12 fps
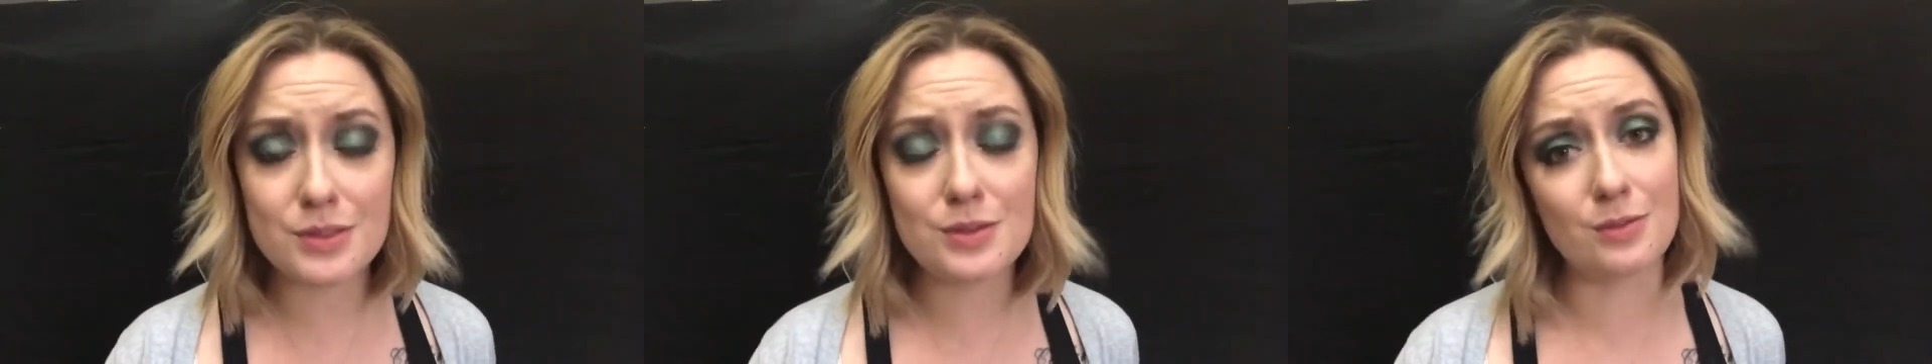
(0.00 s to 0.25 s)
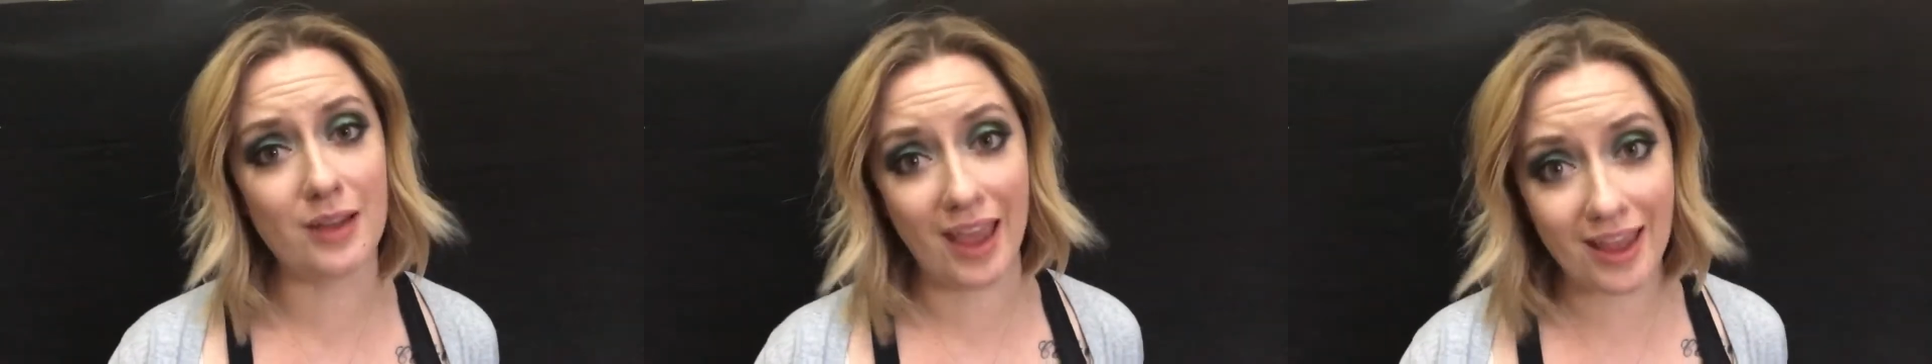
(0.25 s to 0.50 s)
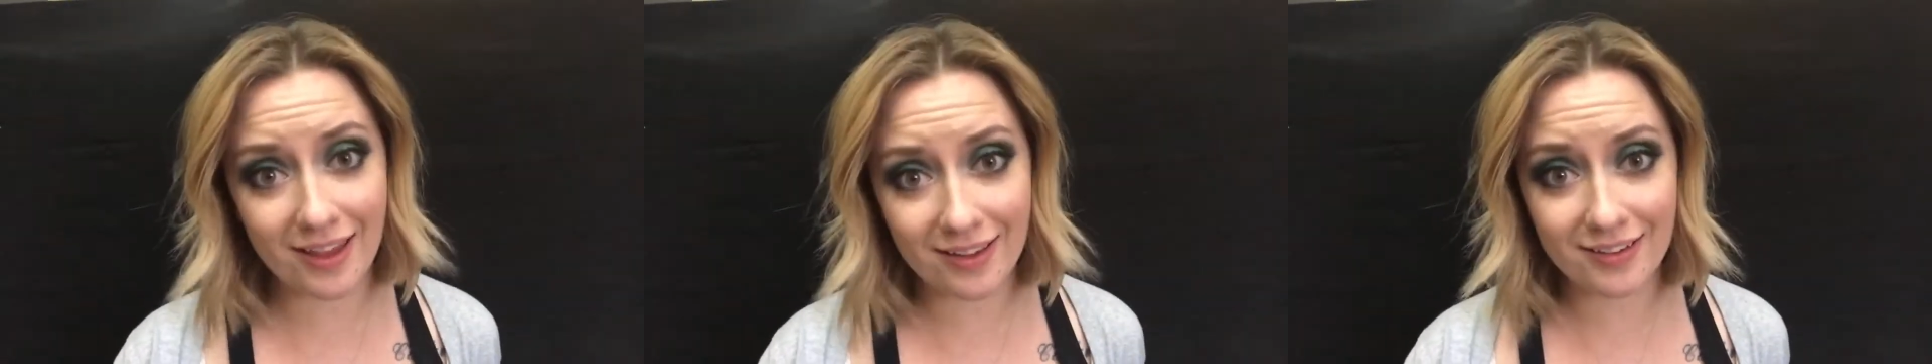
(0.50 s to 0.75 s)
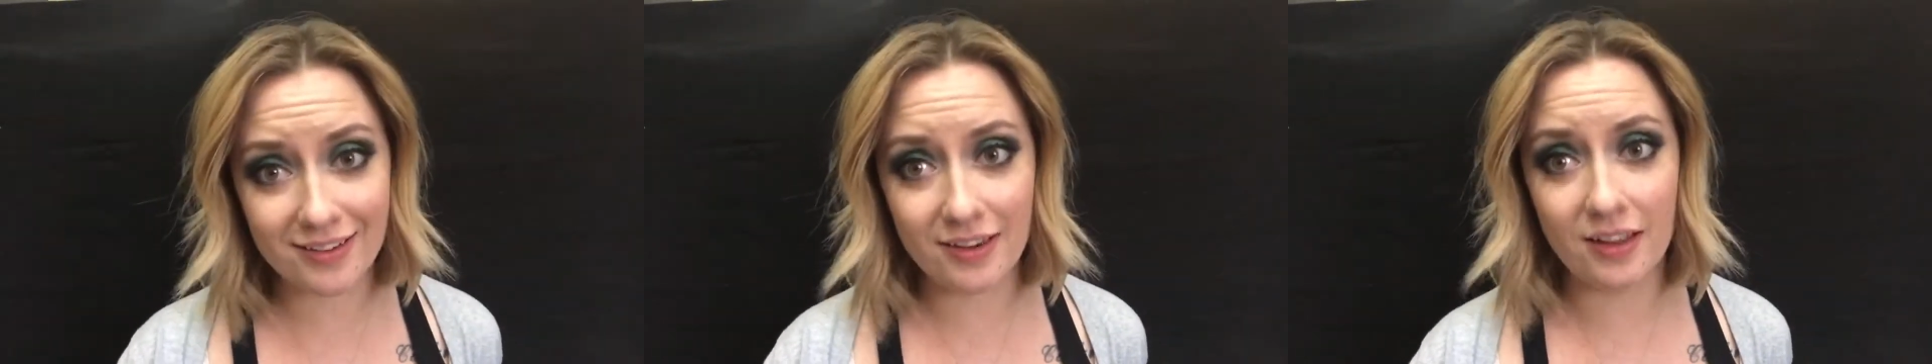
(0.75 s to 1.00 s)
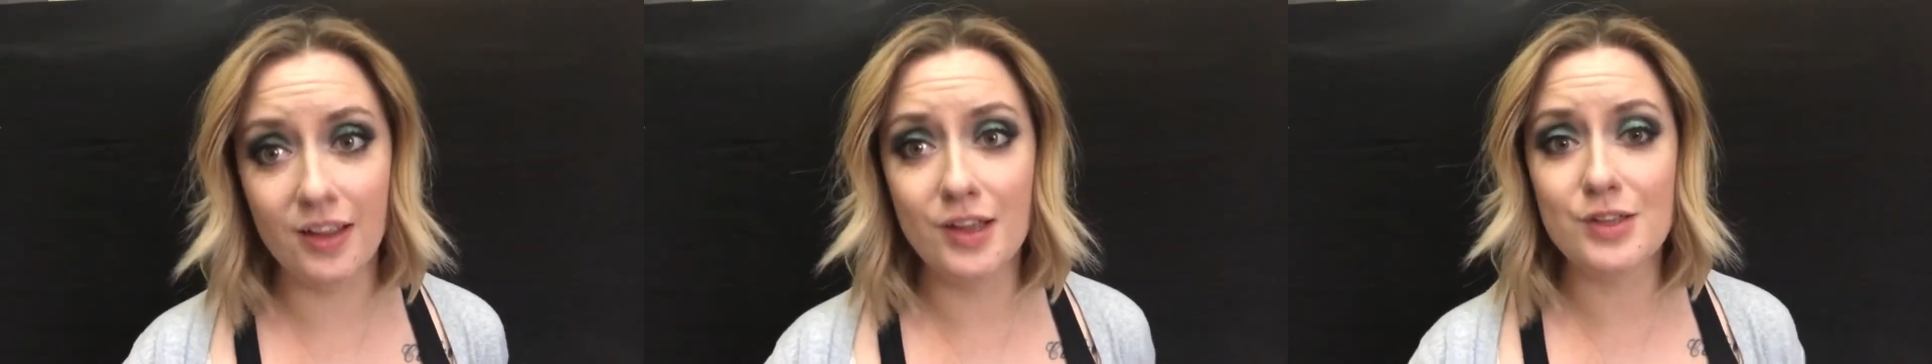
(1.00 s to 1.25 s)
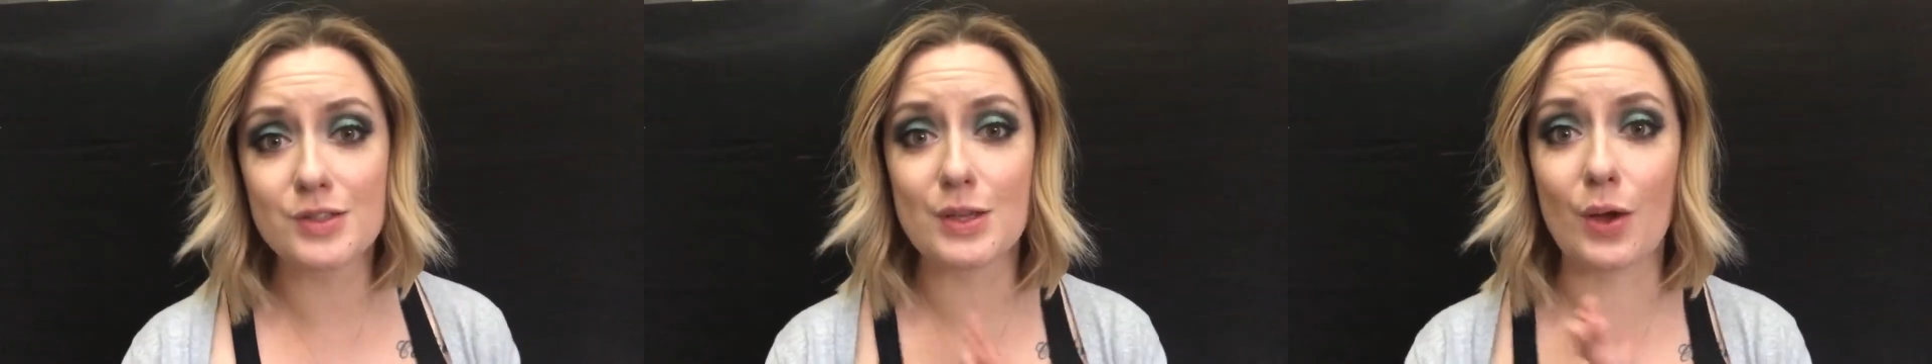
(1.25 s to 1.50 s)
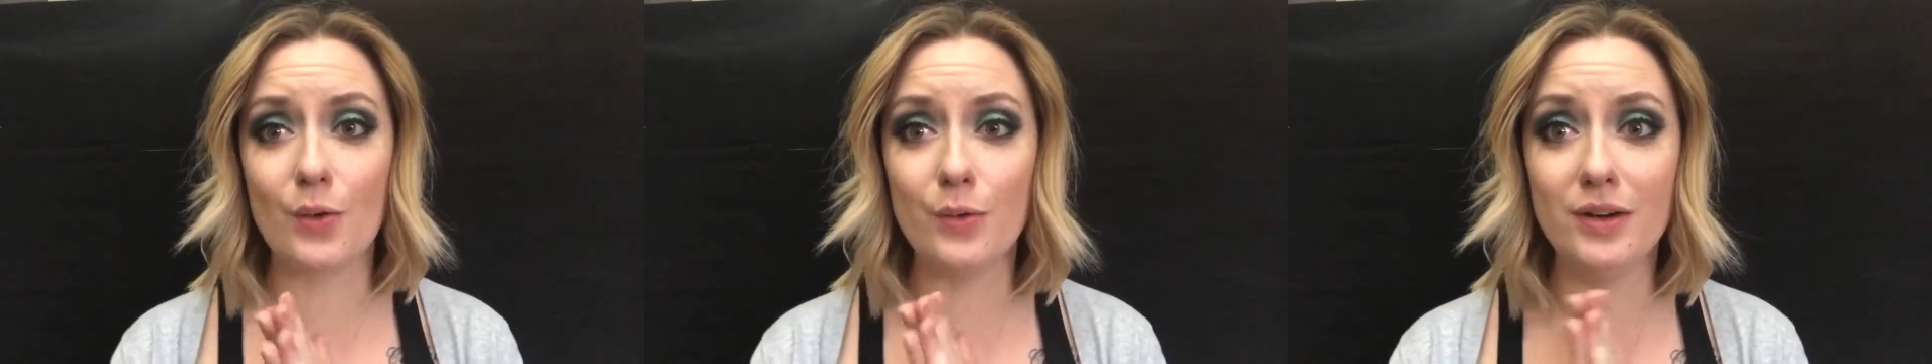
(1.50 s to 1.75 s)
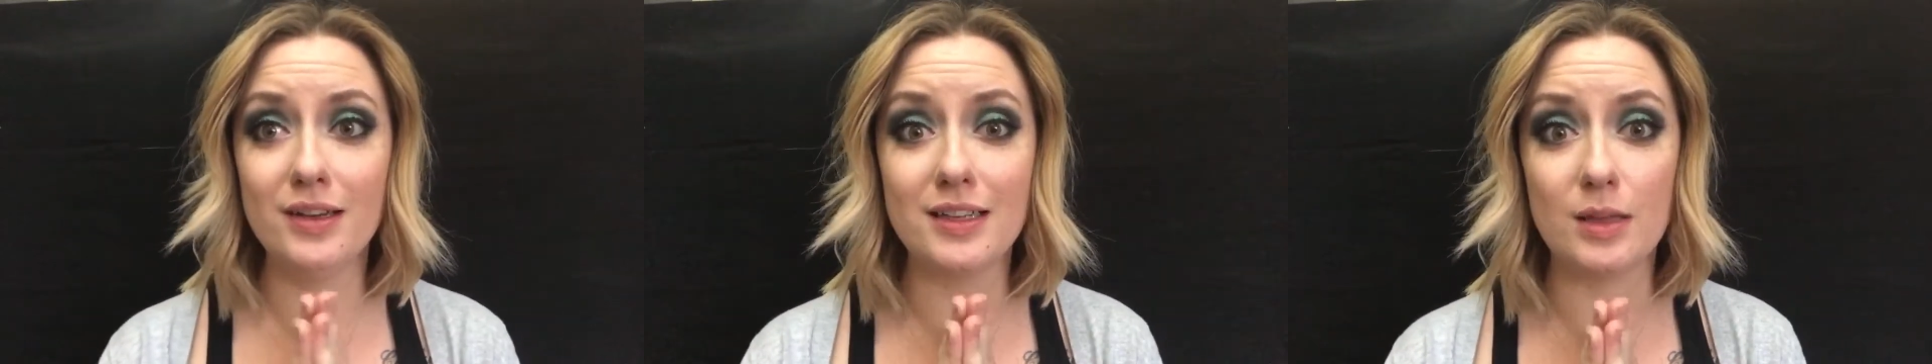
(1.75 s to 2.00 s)
so you can.
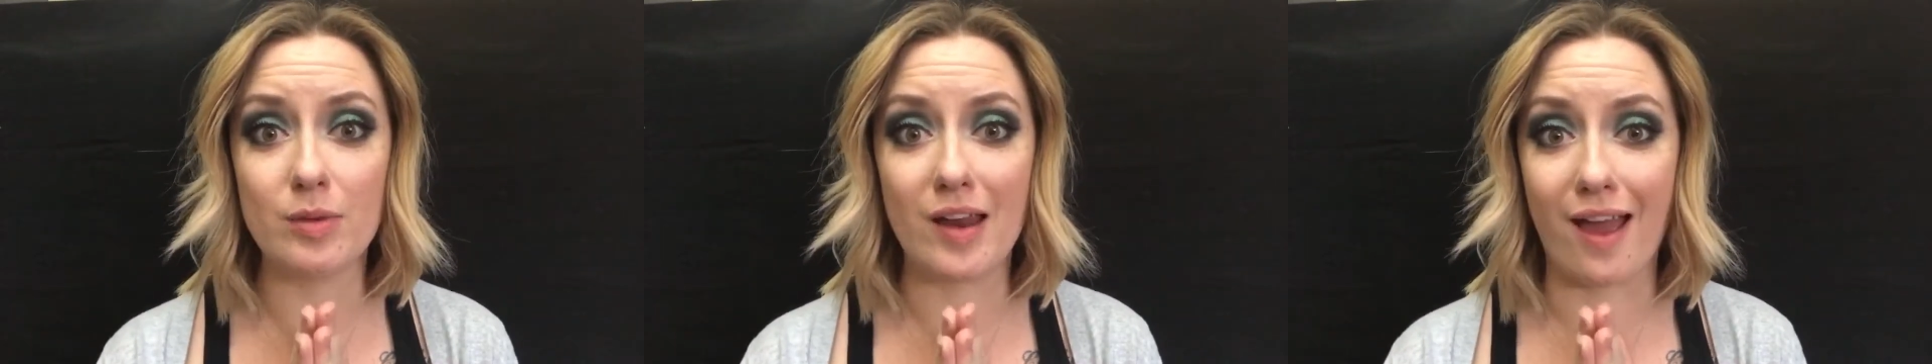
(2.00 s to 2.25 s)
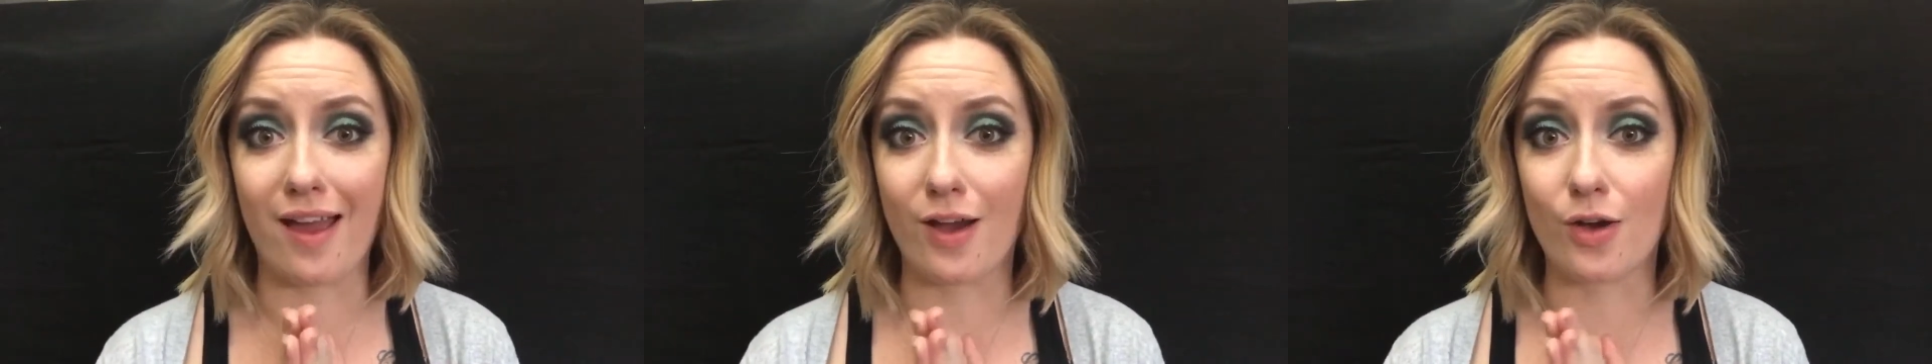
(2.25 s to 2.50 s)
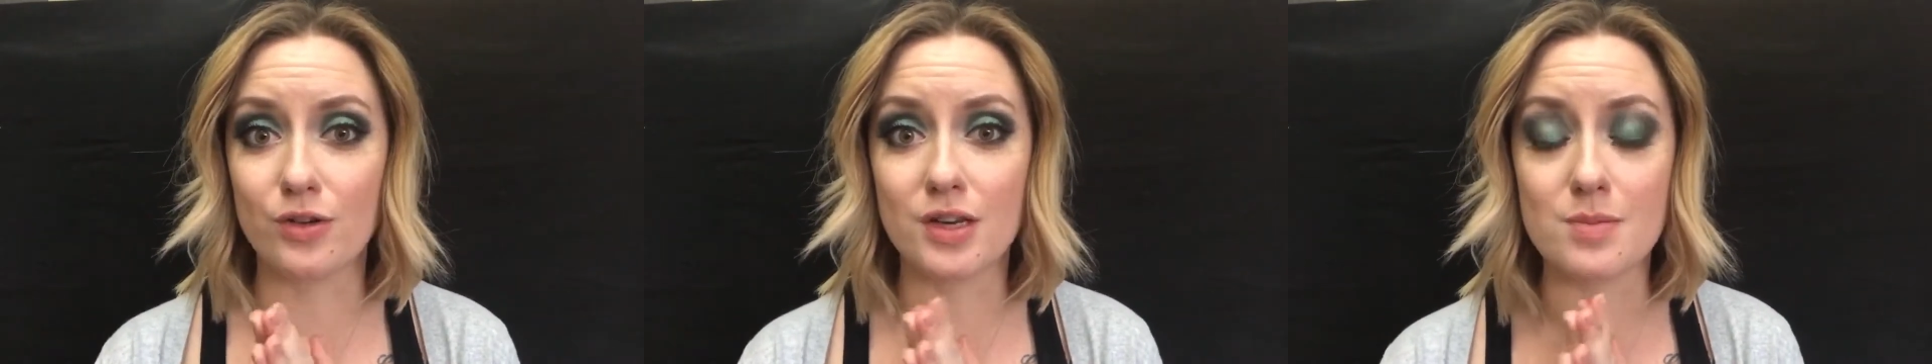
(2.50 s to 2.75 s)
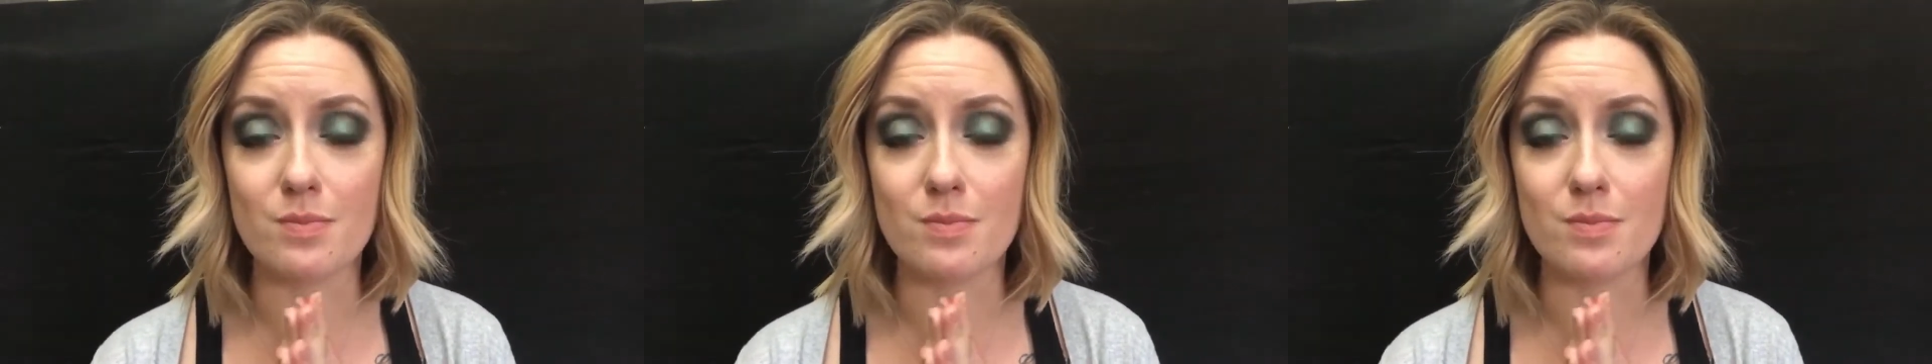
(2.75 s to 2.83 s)
So keep an eye out.